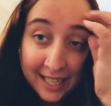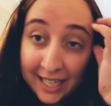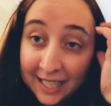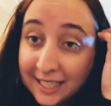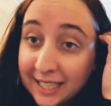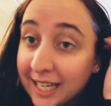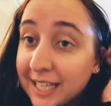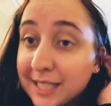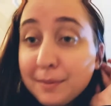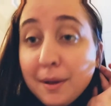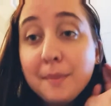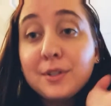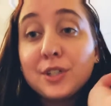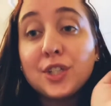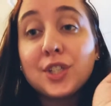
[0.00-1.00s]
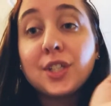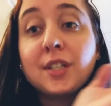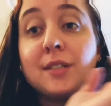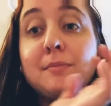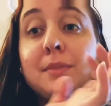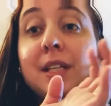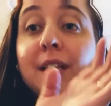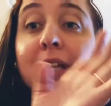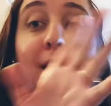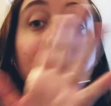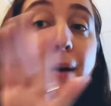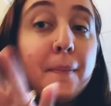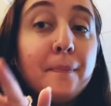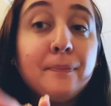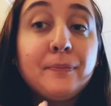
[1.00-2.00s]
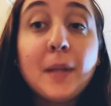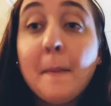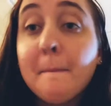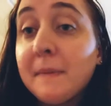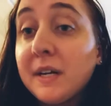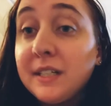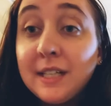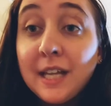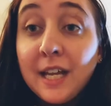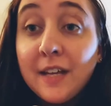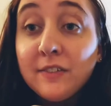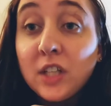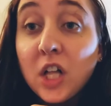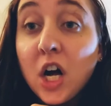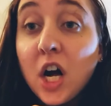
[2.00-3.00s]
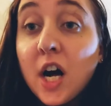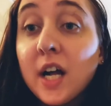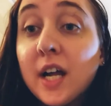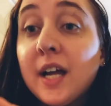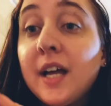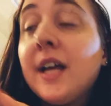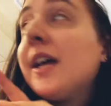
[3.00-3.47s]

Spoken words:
today's probably just going to be like a Monday vlog.